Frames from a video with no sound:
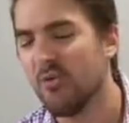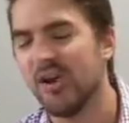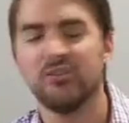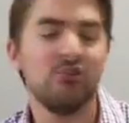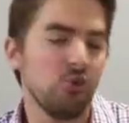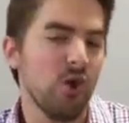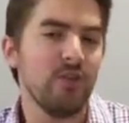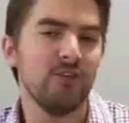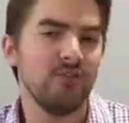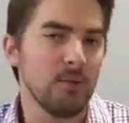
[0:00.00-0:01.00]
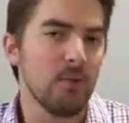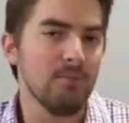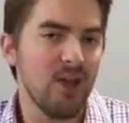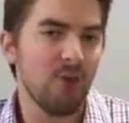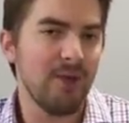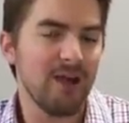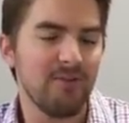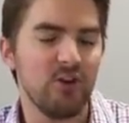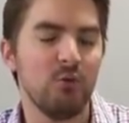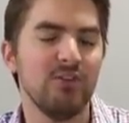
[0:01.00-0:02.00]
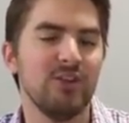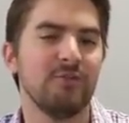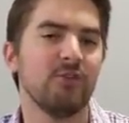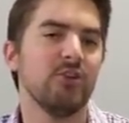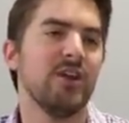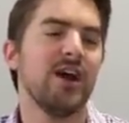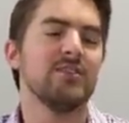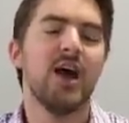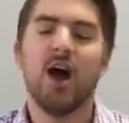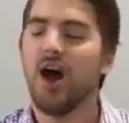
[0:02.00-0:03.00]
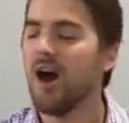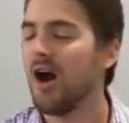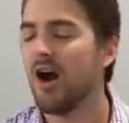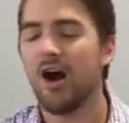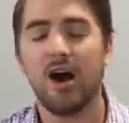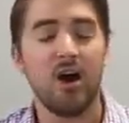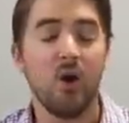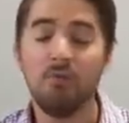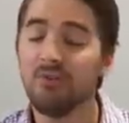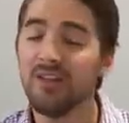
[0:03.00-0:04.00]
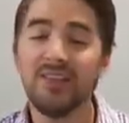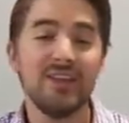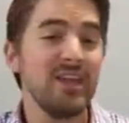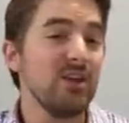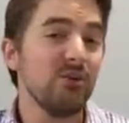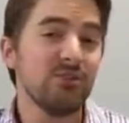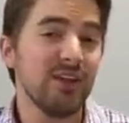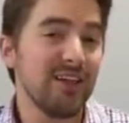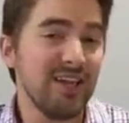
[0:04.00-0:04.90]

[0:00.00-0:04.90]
Now, I hope you guys enjoyed this double mailbag video we did for you guys. Hopefully, the Eagles,